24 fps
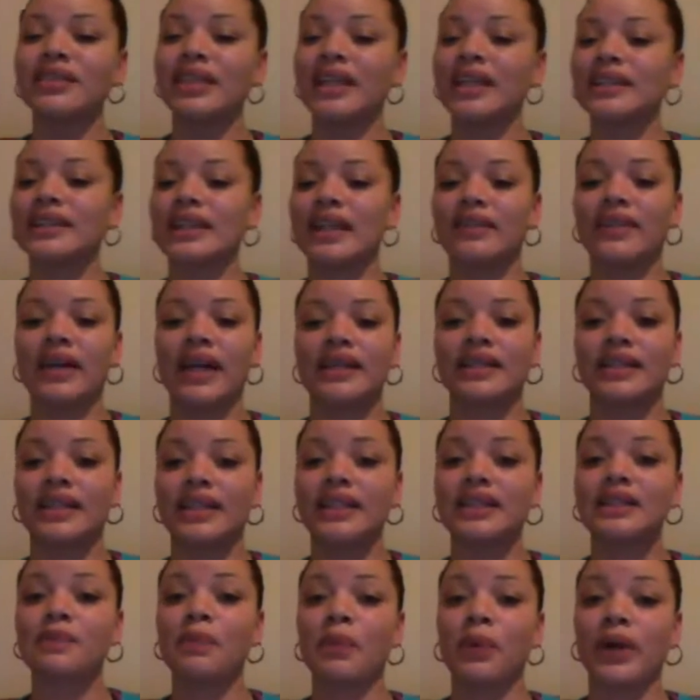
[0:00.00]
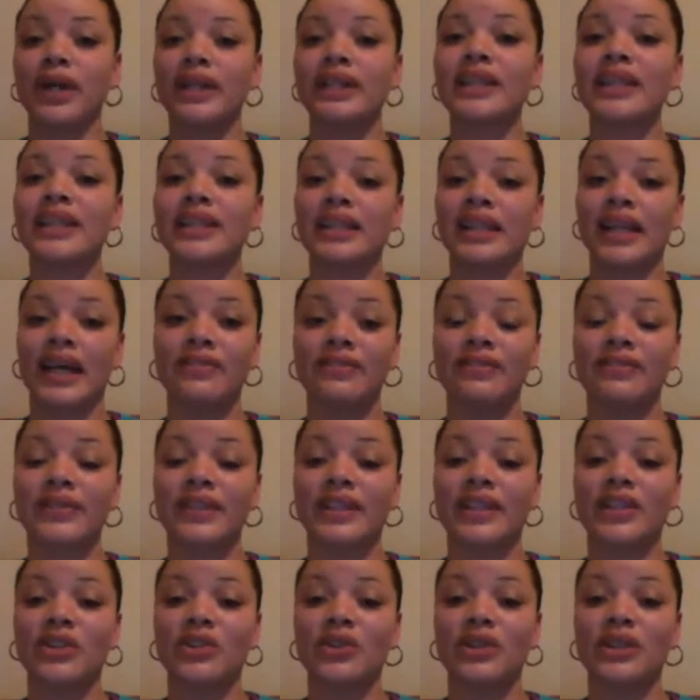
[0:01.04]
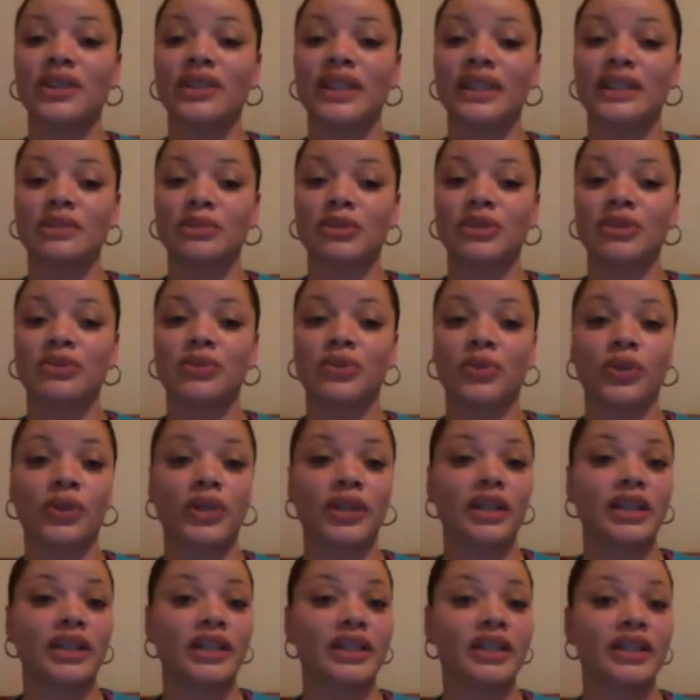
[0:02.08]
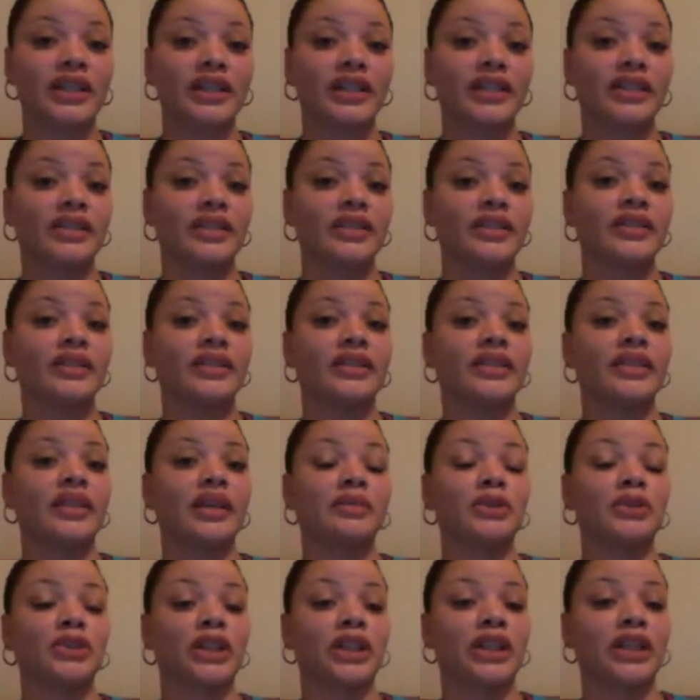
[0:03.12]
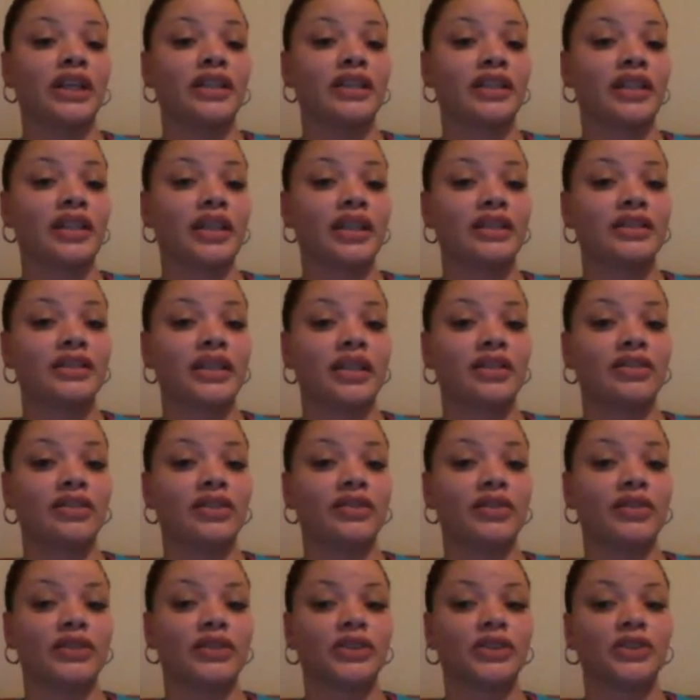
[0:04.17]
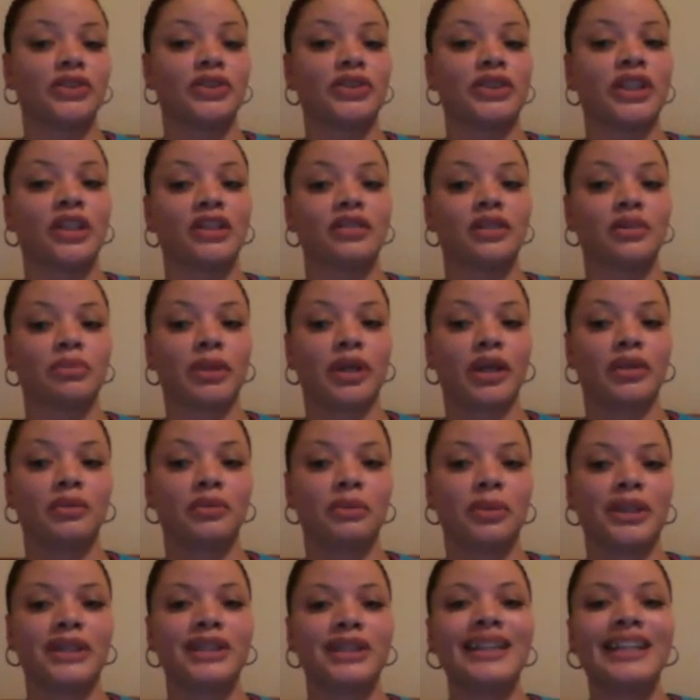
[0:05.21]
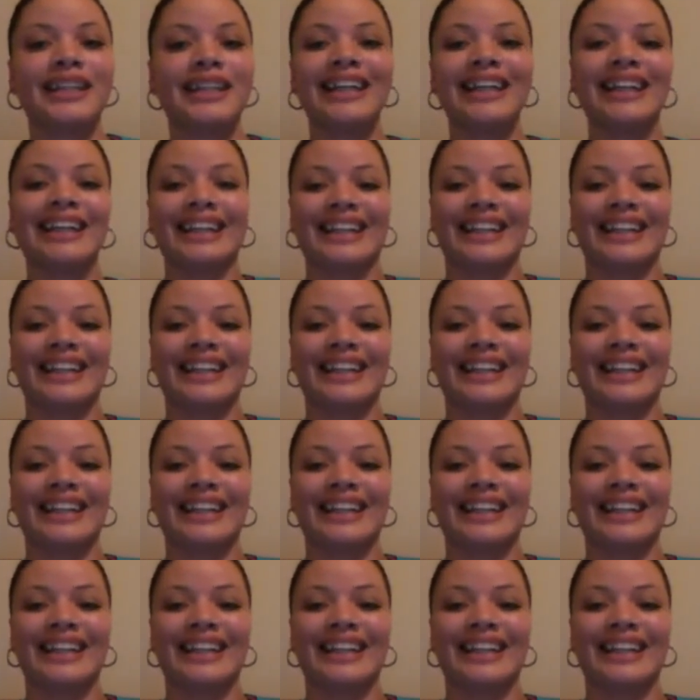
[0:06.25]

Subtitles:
don't think that at this point in life, the North has been royally, I'm trying not to cuss, I don't know what your channel's about, but